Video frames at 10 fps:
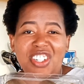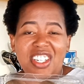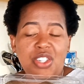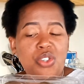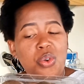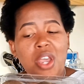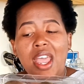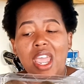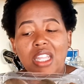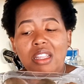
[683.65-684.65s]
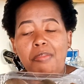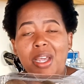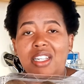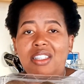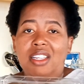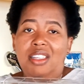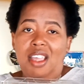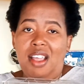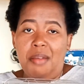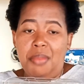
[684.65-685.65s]
So in the punnet that they
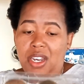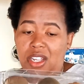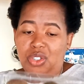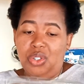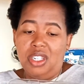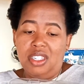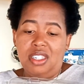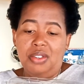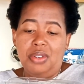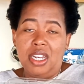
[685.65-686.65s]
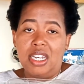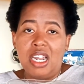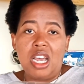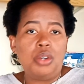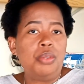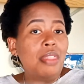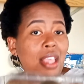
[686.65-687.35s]
come in, as you can see right now,